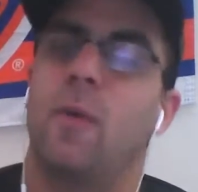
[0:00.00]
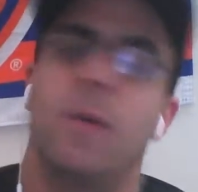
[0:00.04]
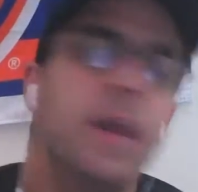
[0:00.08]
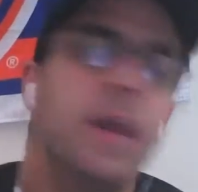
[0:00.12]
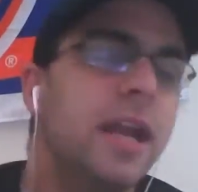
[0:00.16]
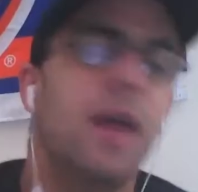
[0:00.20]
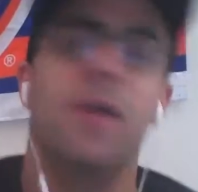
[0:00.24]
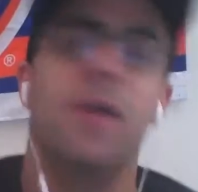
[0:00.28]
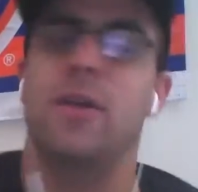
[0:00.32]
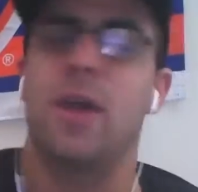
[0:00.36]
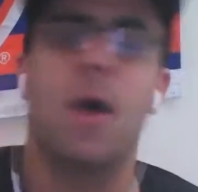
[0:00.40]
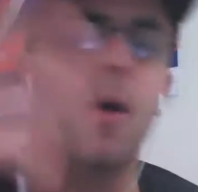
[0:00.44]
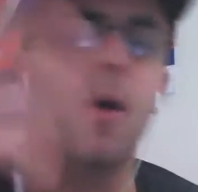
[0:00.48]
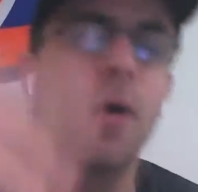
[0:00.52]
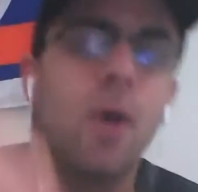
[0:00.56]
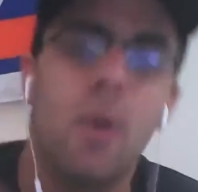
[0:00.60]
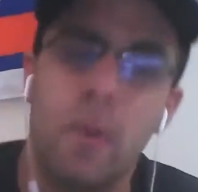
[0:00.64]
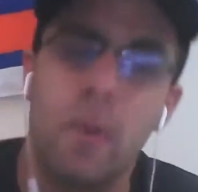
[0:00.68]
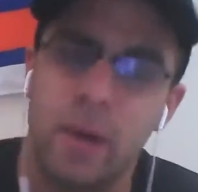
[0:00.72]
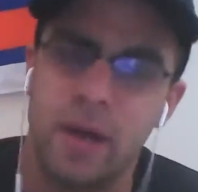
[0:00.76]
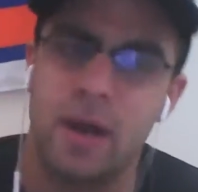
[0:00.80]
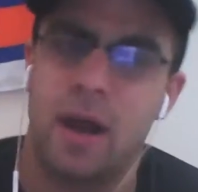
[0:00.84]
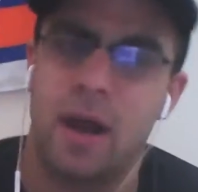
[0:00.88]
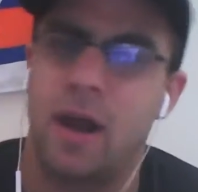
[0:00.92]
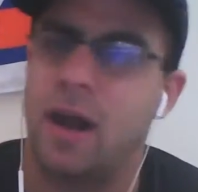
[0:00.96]
We don't know who
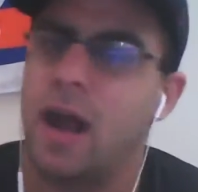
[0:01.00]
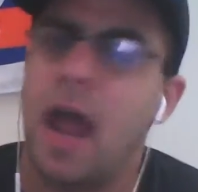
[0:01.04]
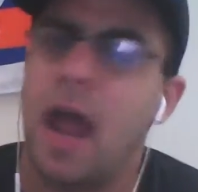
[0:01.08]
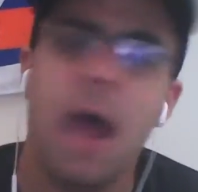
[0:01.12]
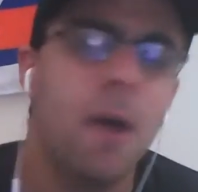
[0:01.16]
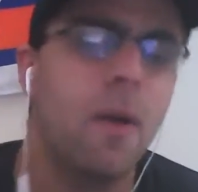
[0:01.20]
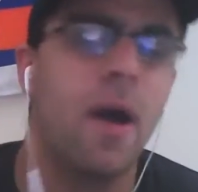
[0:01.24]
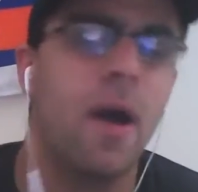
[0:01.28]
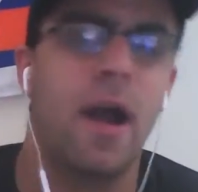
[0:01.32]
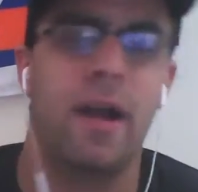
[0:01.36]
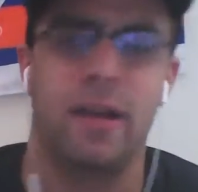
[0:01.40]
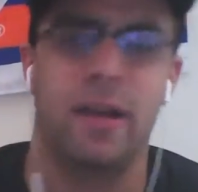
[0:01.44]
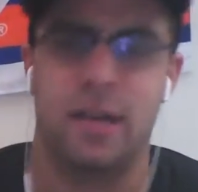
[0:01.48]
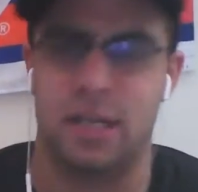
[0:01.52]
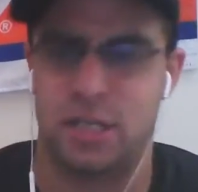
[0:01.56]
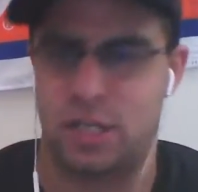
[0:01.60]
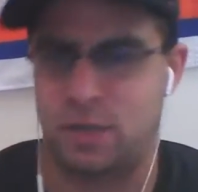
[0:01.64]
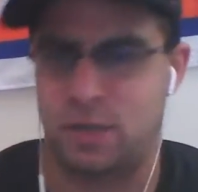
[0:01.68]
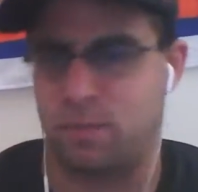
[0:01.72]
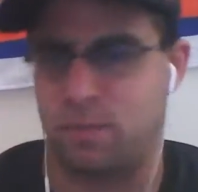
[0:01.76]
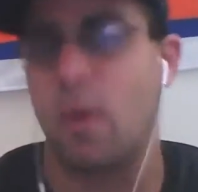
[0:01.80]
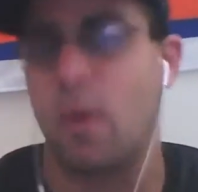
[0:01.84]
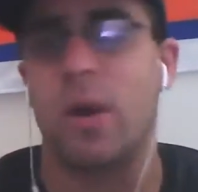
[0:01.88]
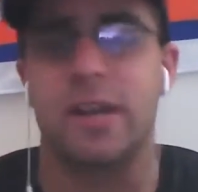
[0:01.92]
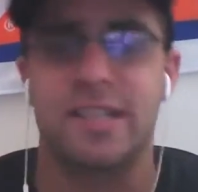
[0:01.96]
we are. How are you,
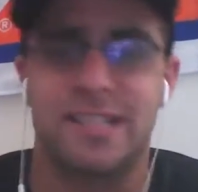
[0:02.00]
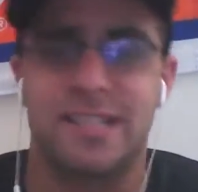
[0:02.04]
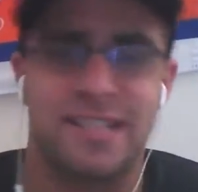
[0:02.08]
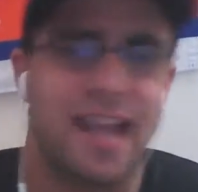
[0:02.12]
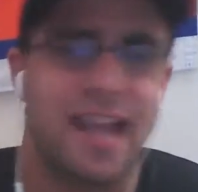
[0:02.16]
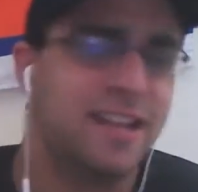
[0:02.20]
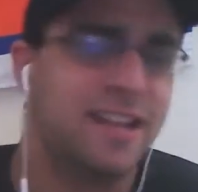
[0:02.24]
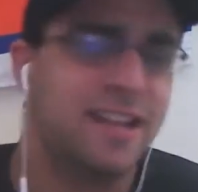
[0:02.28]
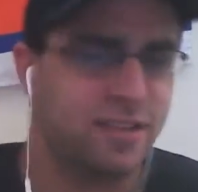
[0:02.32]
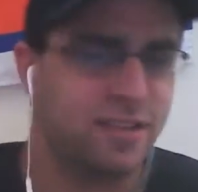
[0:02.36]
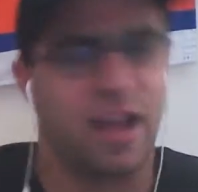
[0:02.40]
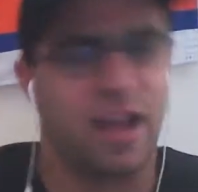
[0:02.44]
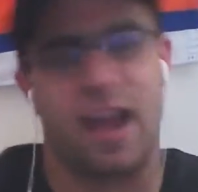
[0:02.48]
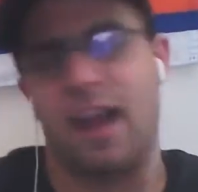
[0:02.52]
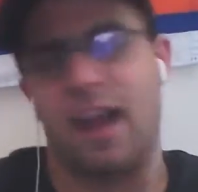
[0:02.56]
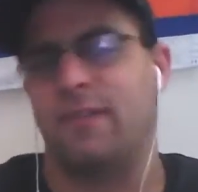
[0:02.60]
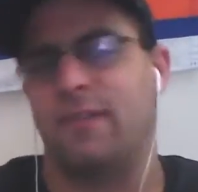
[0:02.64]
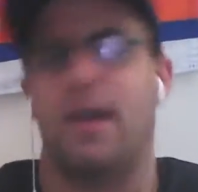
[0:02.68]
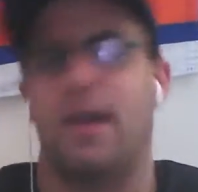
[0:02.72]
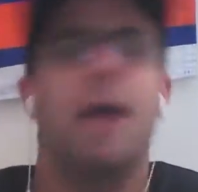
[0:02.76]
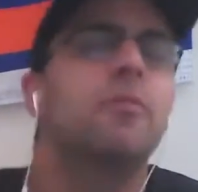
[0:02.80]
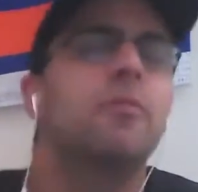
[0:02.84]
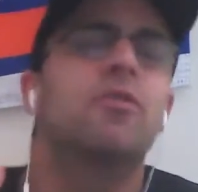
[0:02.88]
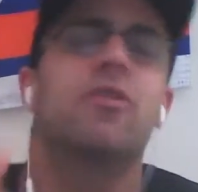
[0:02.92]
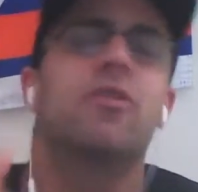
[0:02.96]
Sports Stats Live?
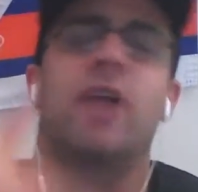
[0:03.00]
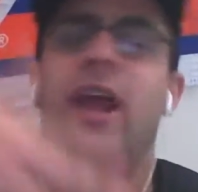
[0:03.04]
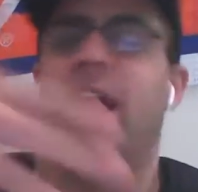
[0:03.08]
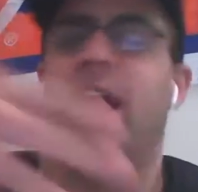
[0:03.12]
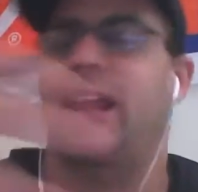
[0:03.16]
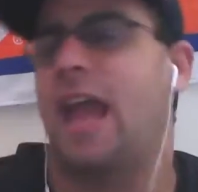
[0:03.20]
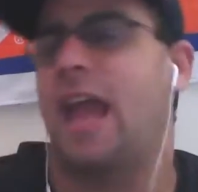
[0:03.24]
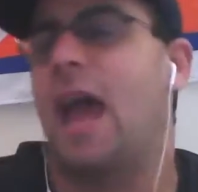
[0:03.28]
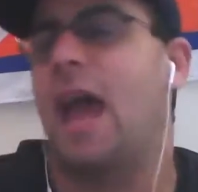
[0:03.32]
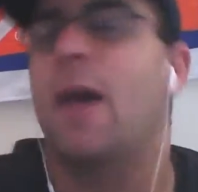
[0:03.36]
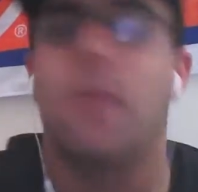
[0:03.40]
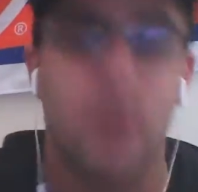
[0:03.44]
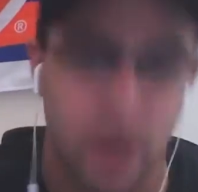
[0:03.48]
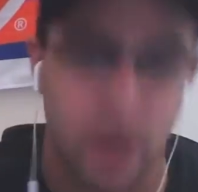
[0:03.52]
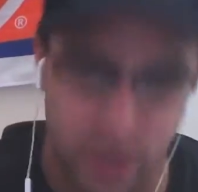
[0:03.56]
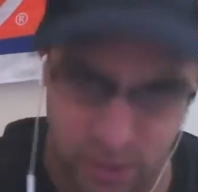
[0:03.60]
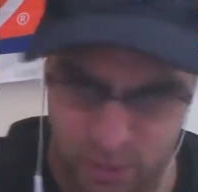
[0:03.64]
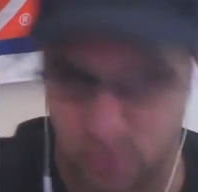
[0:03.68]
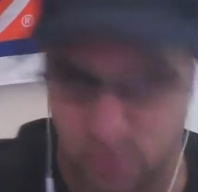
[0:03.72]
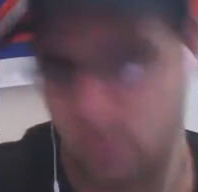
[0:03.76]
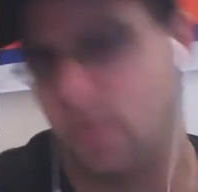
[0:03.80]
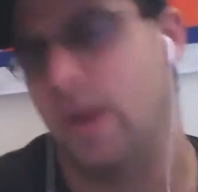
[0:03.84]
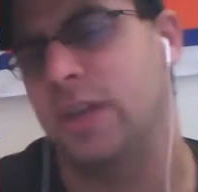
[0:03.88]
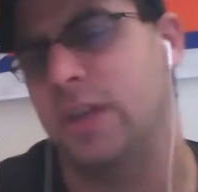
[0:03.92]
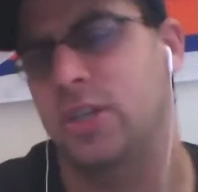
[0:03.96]
I'm Greg. How are
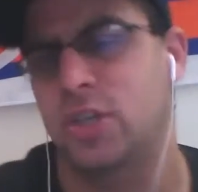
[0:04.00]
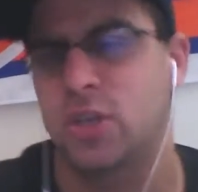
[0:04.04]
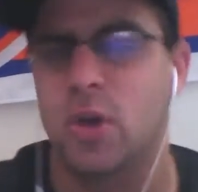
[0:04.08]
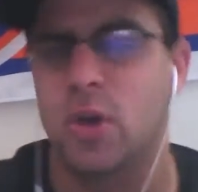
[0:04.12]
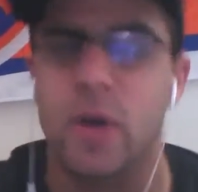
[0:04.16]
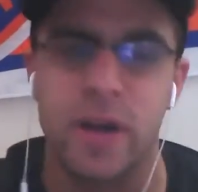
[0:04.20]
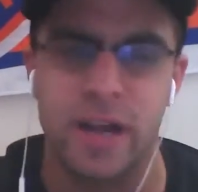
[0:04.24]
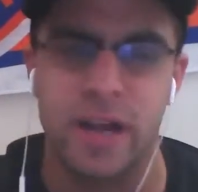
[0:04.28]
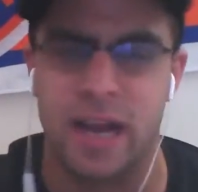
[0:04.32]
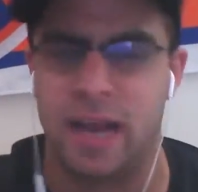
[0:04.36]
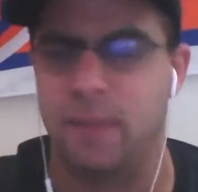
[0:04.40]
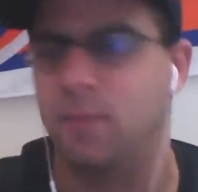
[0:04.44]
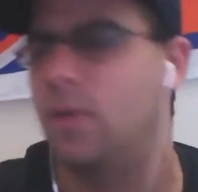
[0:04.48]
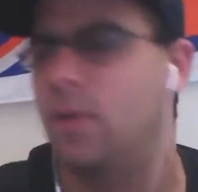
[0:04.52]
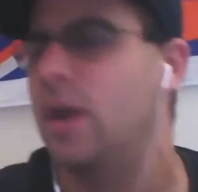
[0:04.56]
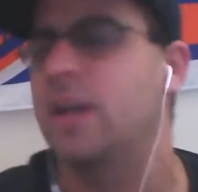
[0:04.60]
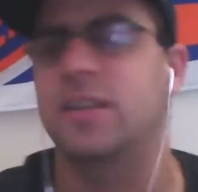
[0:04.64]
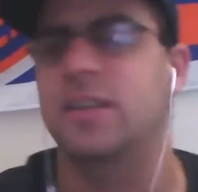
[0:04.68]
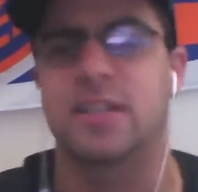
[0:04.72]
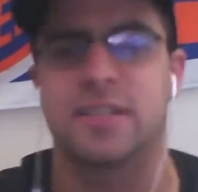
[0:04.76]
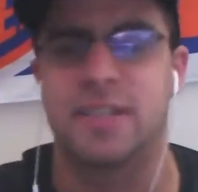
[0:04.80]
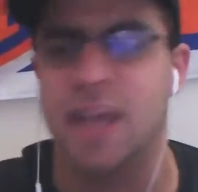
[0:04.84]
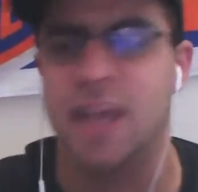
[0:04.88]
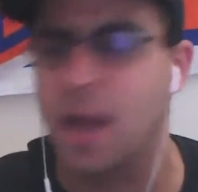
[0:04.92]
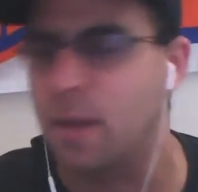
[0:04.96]
you? What's your name? Why
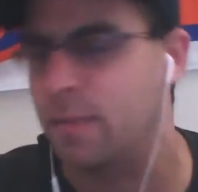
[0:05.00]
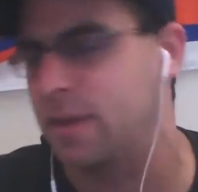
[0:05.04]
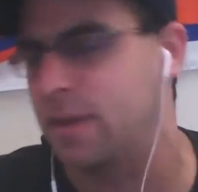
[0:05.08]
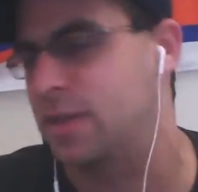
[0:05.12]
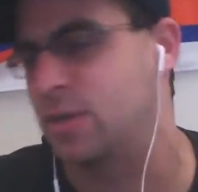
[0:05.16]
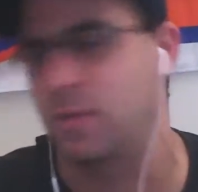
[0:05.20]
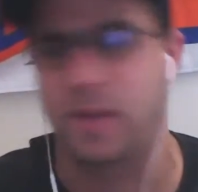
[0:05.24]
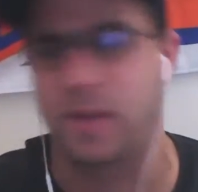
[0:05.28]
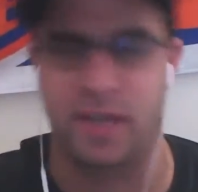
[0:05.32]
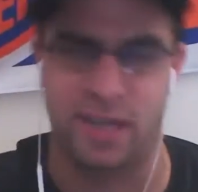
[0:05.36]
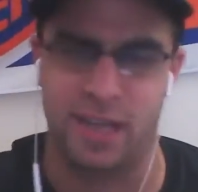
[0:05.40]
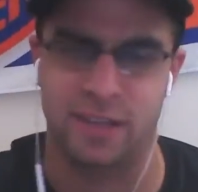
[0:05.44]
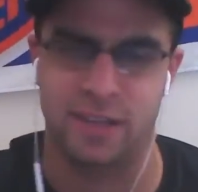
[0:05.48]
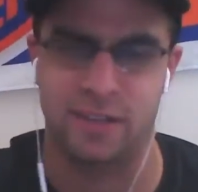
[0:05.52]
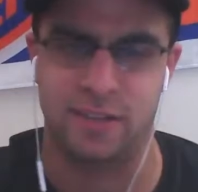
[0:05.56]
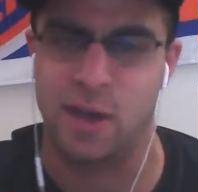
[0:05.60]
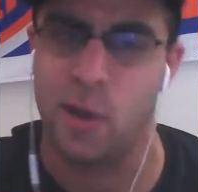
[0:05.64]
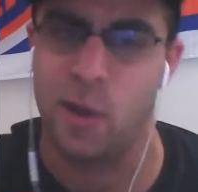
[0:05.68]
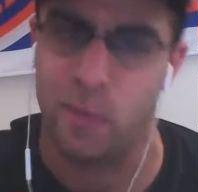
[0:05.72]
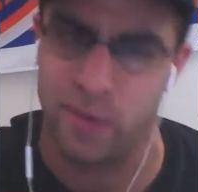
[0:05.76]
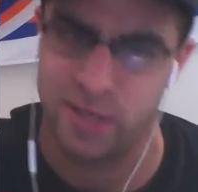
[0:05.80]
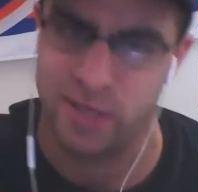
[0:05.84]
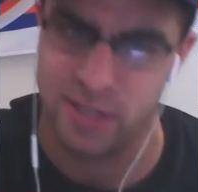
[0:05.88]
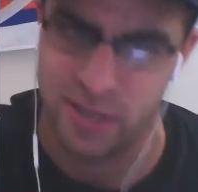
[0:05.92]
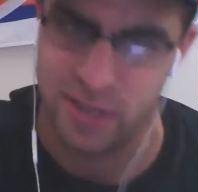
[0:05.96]
don't you tell me so we can get to
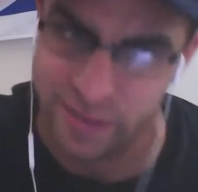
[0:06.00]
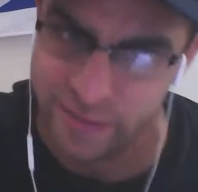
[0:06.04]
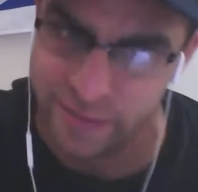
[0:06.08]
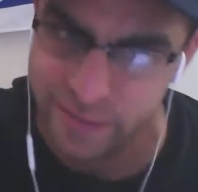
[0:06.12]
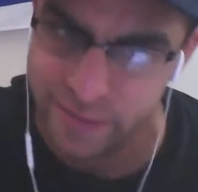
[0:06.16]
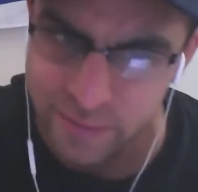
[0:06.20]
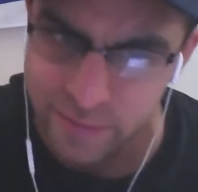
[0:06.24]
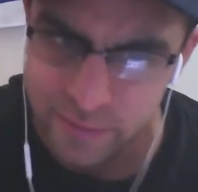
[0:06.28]
know each other?